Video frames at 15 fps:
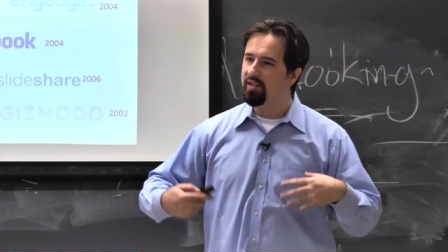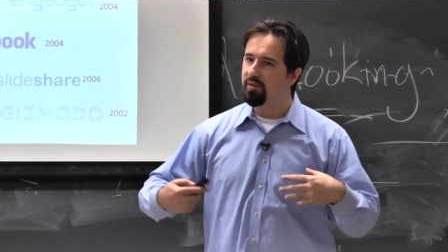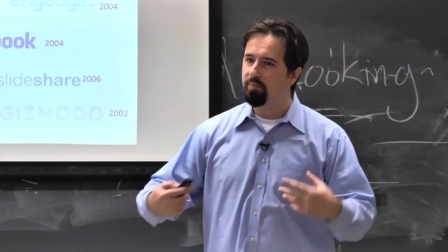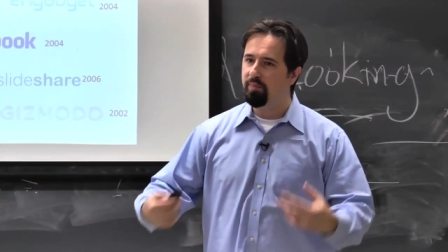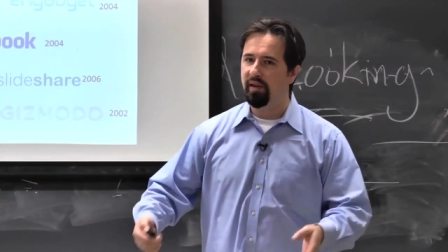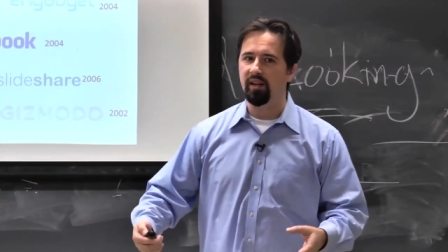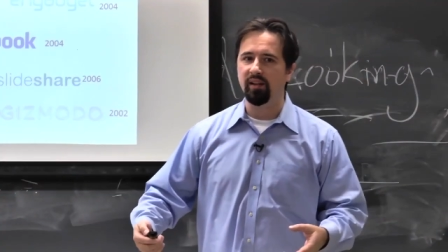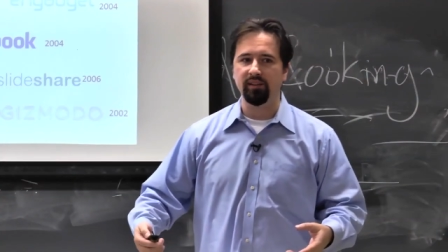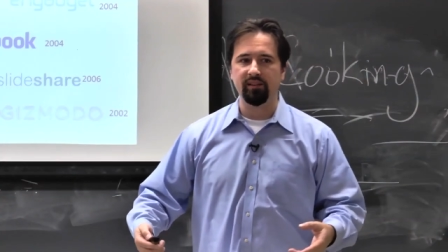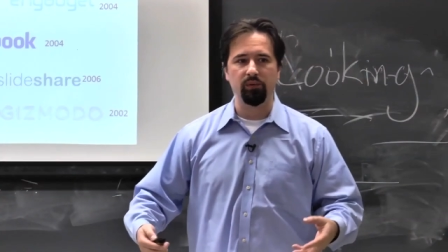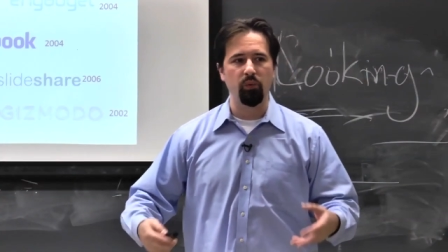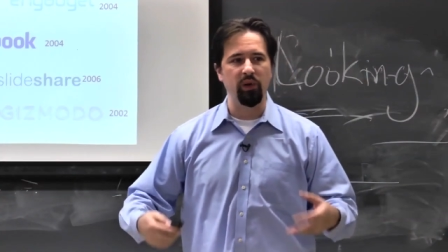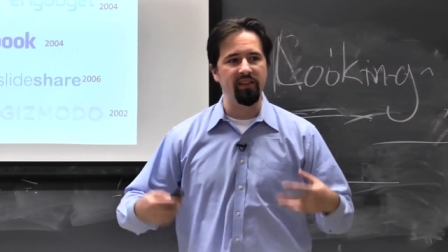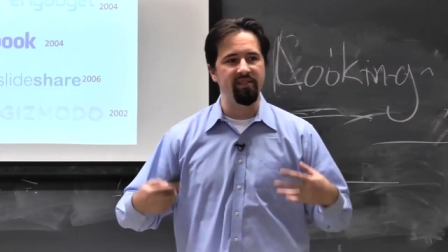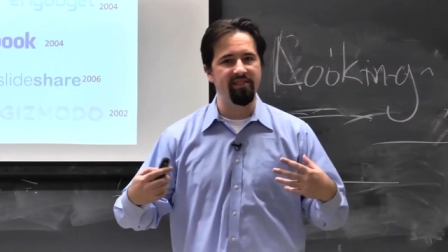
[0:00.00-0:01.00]
is built
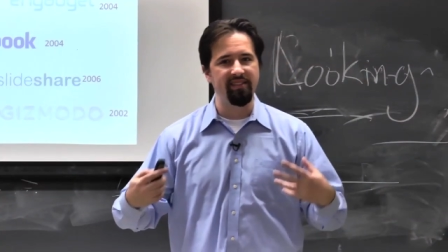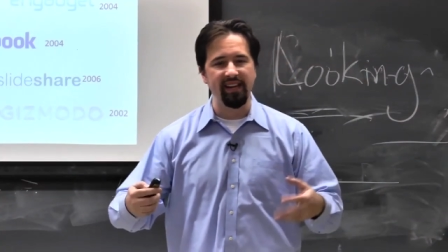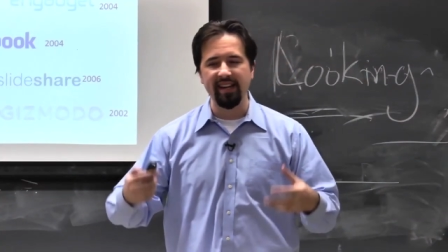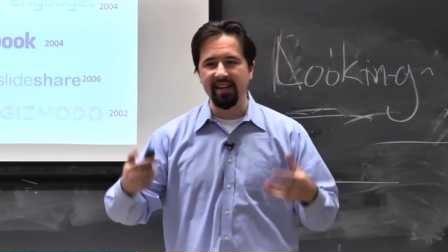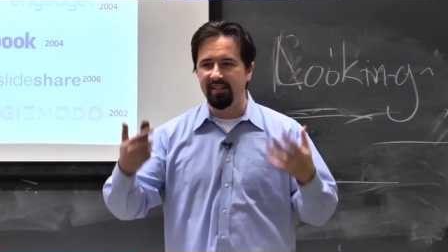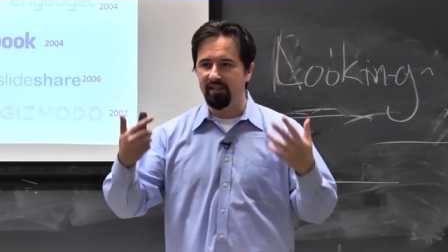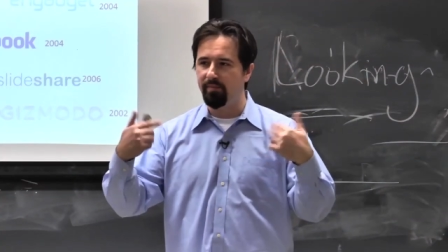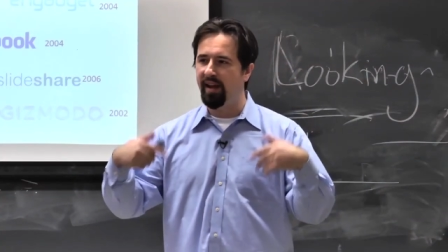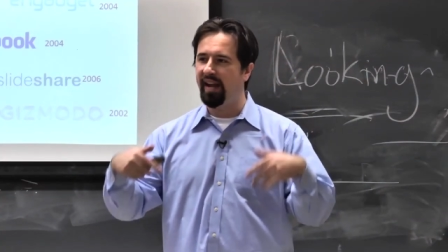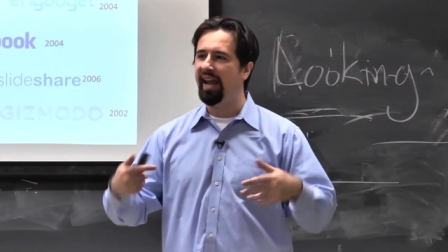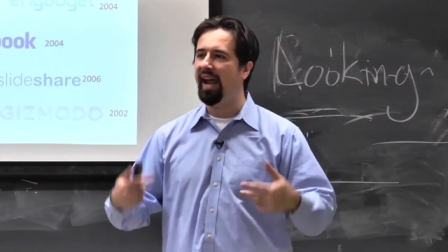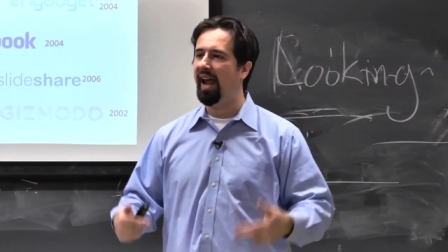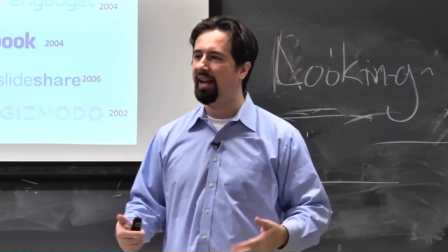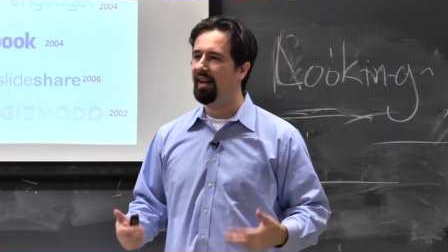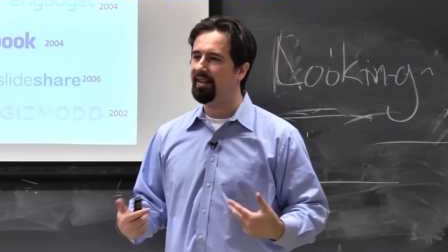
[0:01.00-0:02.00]
with these
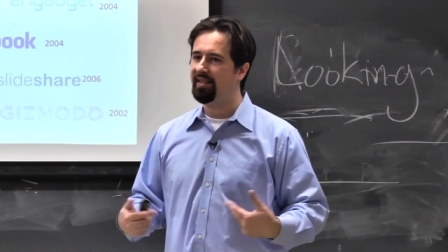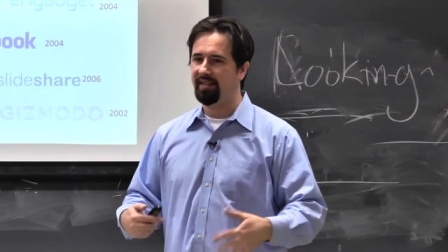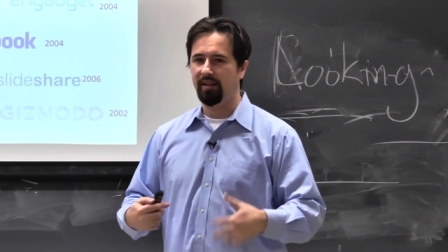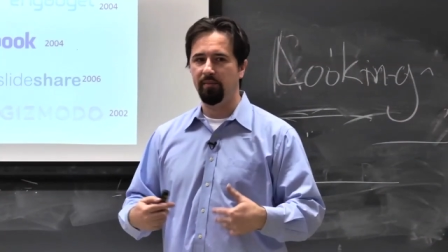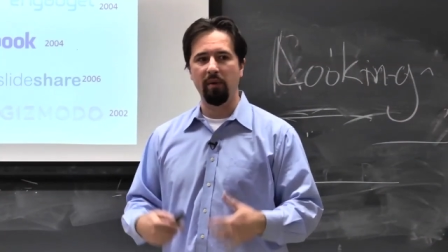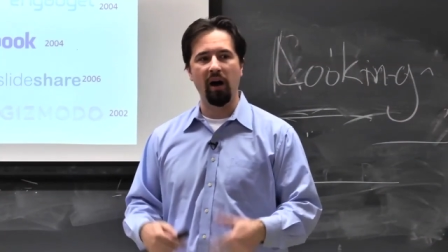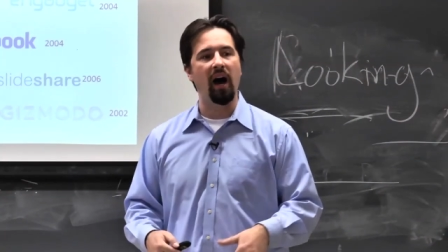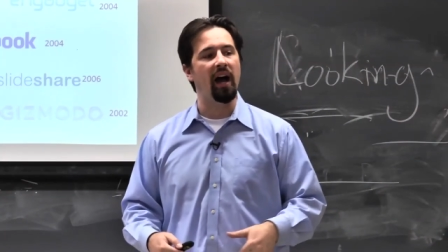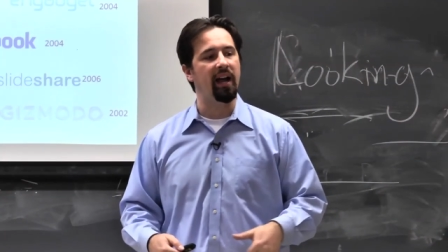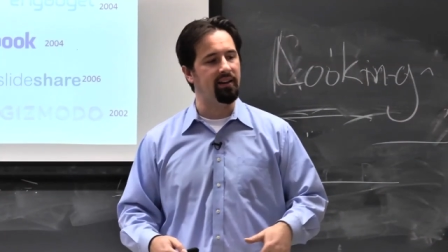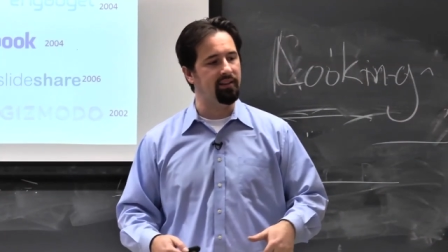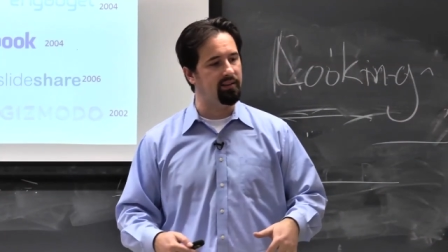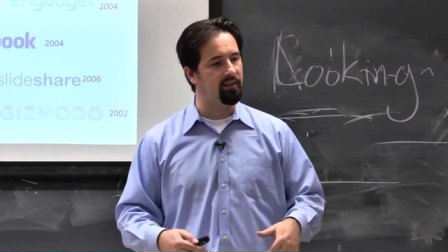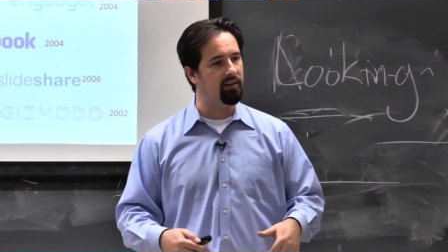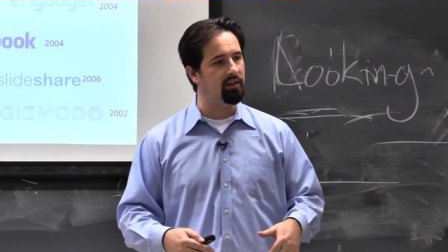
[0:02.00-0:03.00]
mechanics in
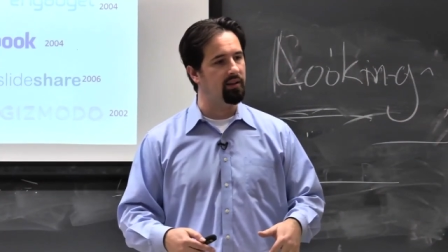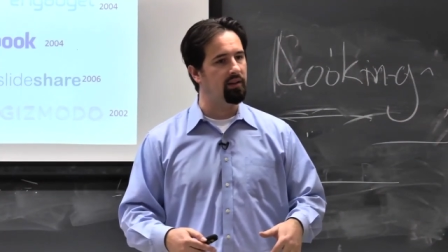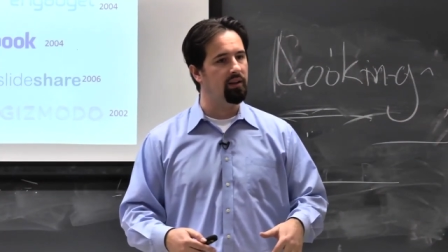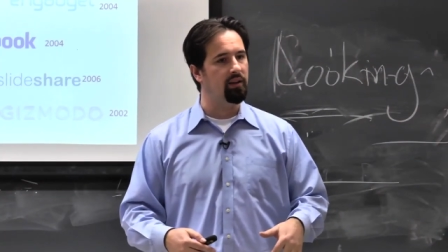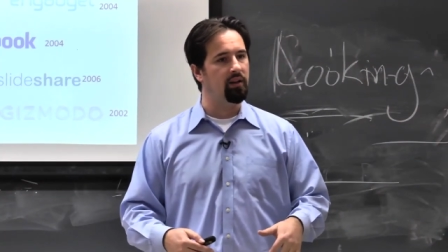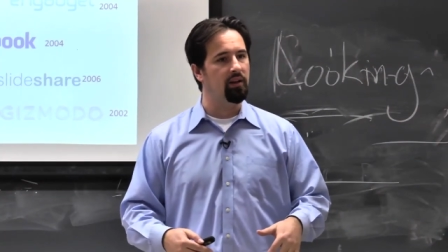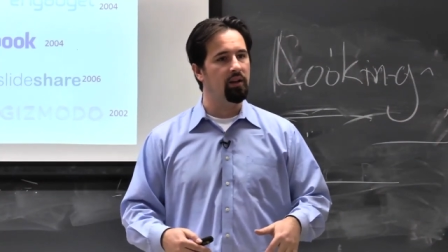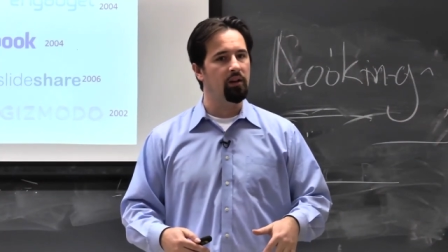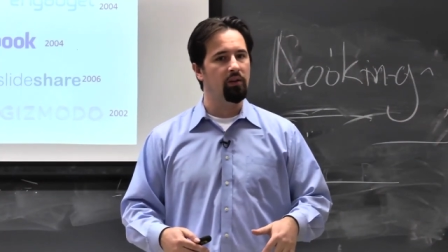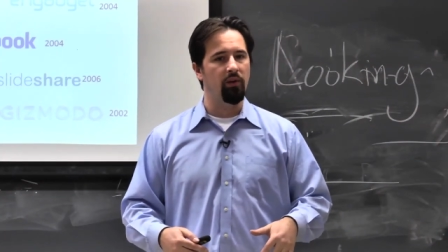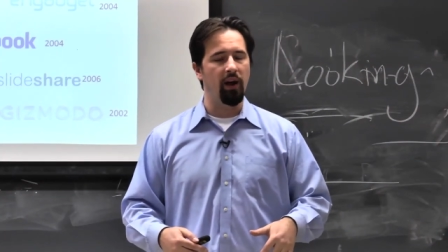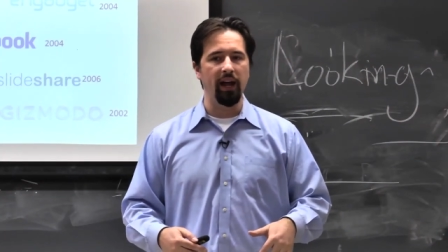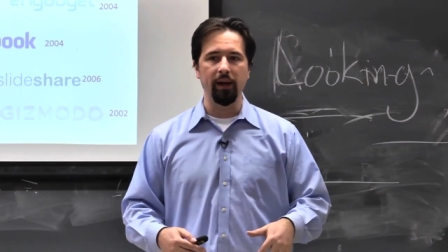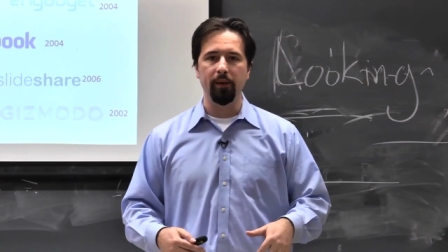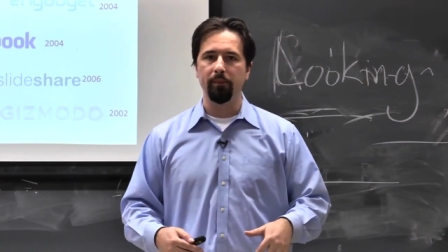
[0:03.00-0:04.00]
mind,
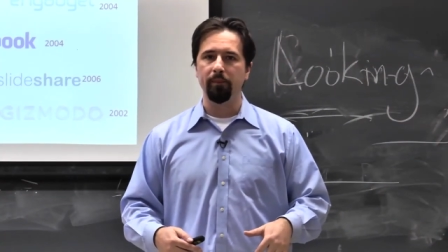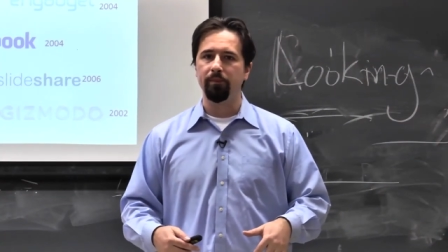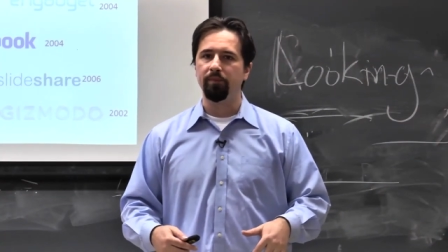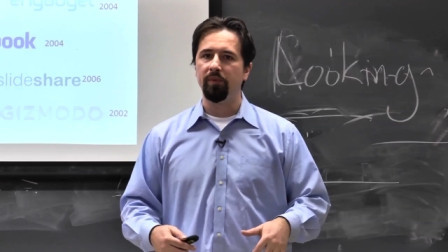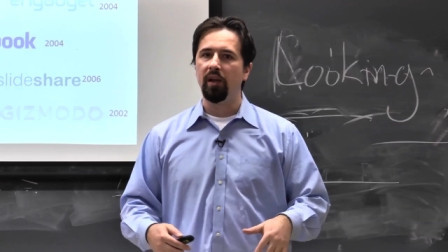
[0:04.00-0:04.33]
right?